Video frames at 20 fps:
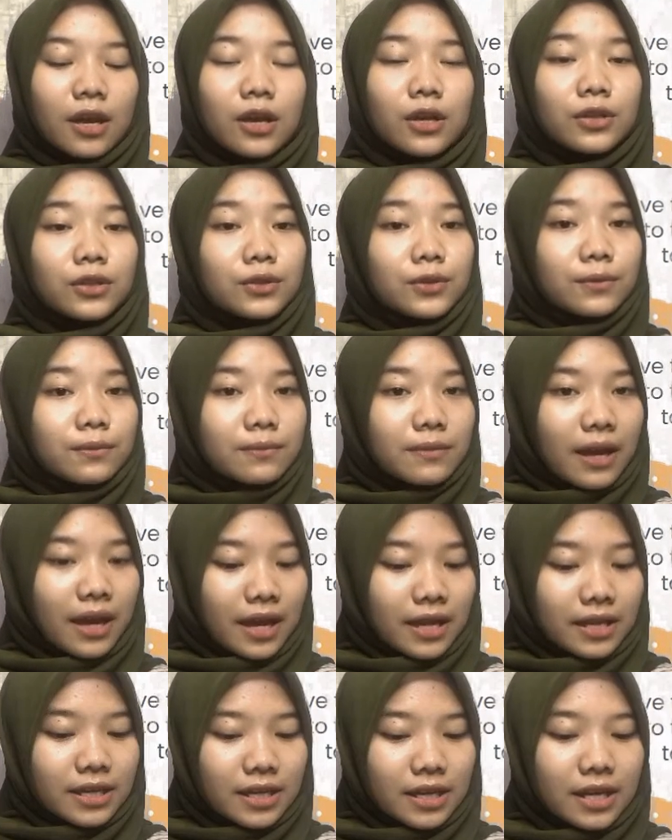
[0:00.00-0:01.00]
To
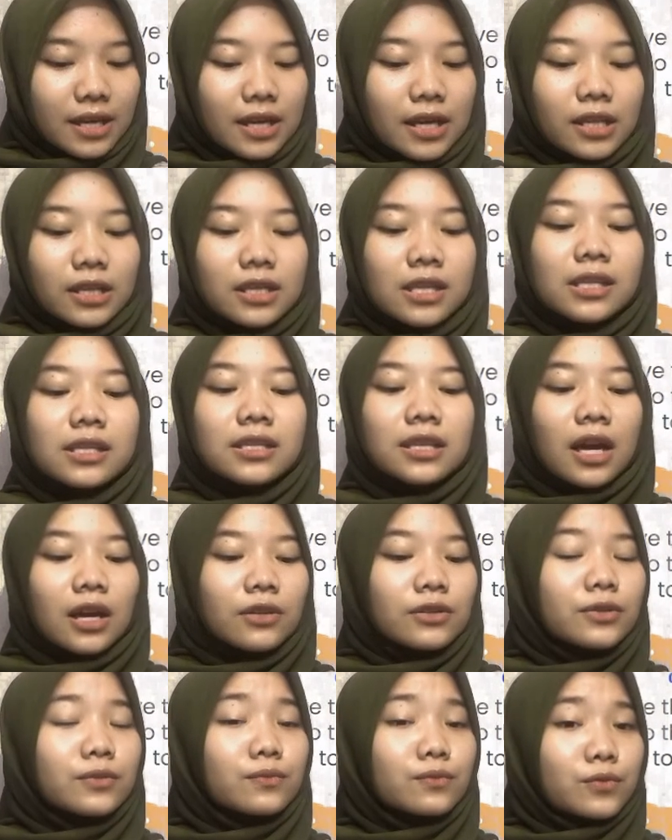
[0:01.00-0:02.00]
make the sounds
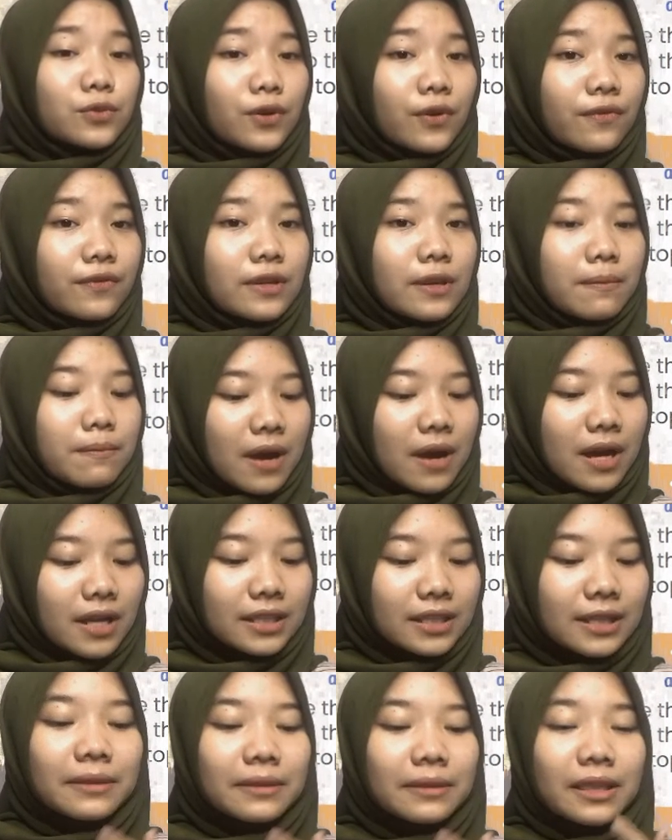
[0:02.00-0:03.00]
move the
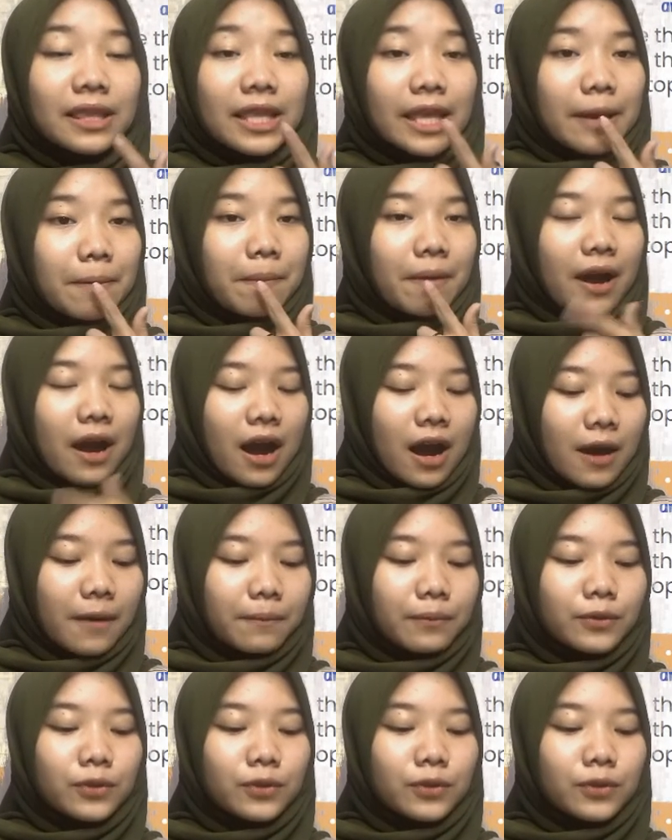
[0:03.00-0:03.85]
bottom lip up